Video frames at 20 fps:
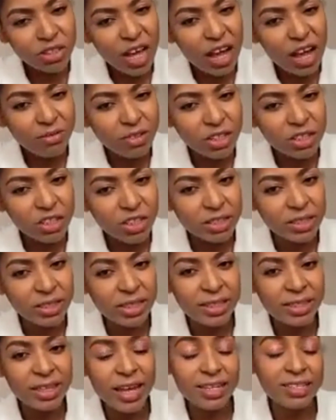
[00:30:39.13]

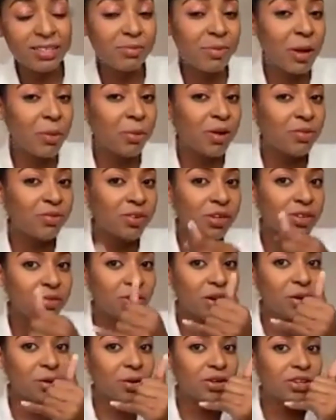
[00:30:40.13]
After she did that,
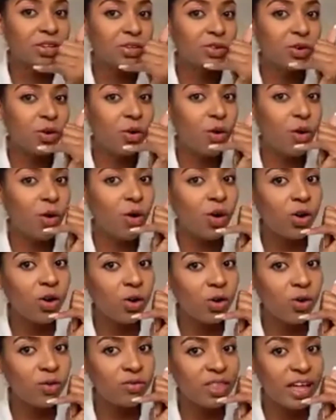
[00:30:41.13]
my boyfriend
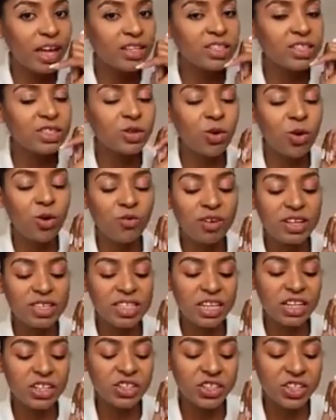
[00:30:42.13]
recorded all of that
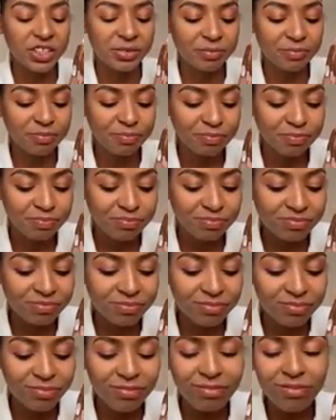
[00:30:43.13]

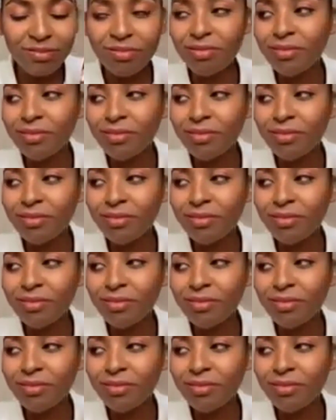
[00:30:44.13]
conversation.